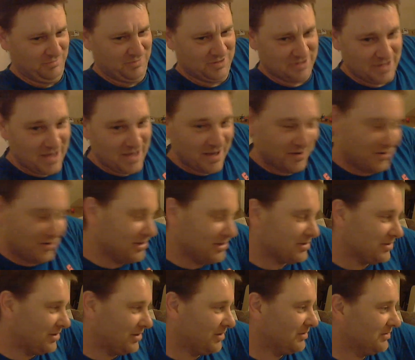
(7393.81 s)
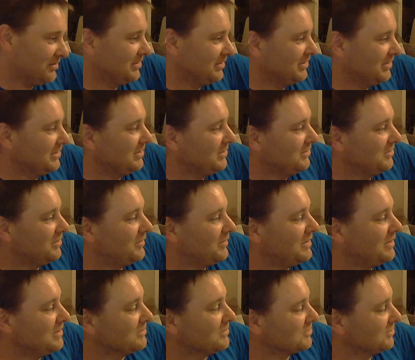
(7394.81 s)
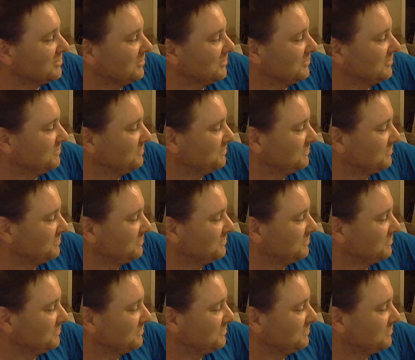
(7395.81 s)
What's that? And all this lot. You know what I mean? So